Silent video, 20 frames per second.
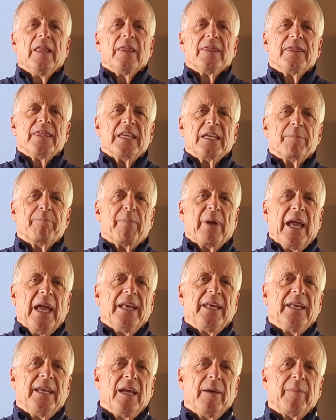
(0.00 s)
the
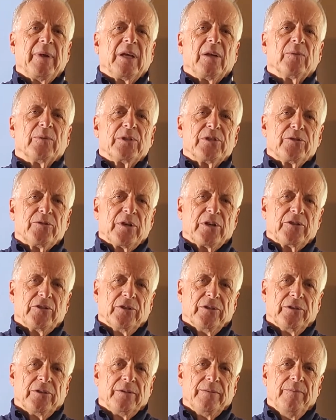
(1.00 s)
pandemic
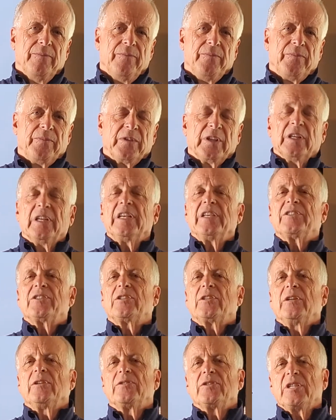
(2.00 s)
restrictions. The
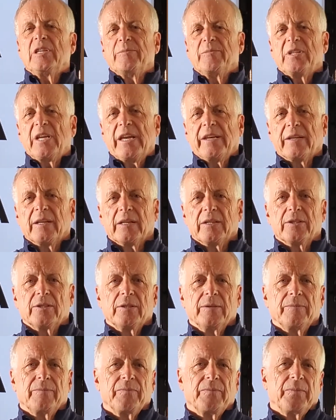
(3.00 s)
list seems
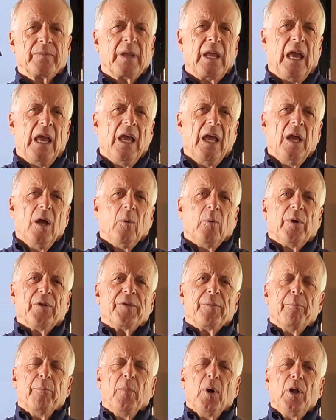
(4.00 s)
endless.
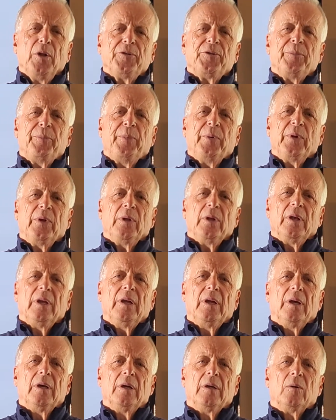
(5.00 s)
With multiple
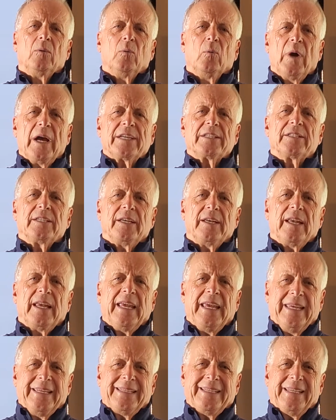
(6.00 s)
Wexit
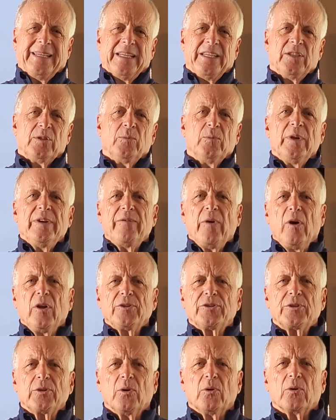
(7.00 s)
entities, we've
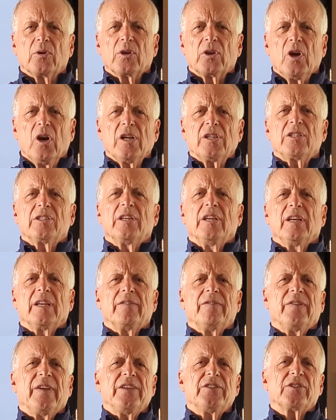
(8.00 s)
also constantly
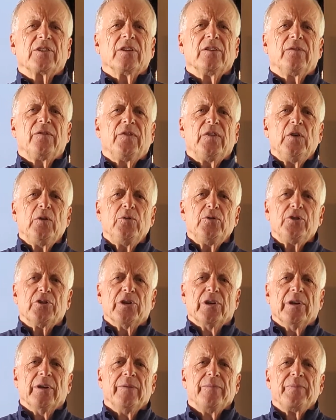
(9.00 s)
faced
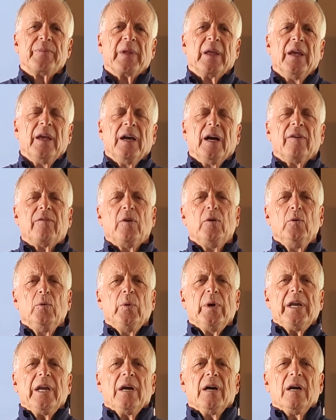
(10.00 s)
confusion of who
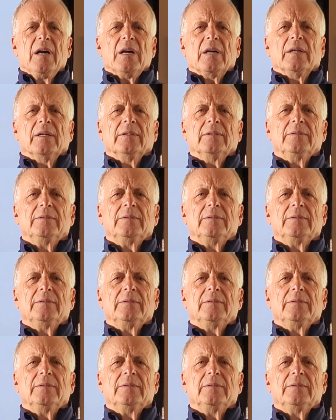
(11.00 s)
we are.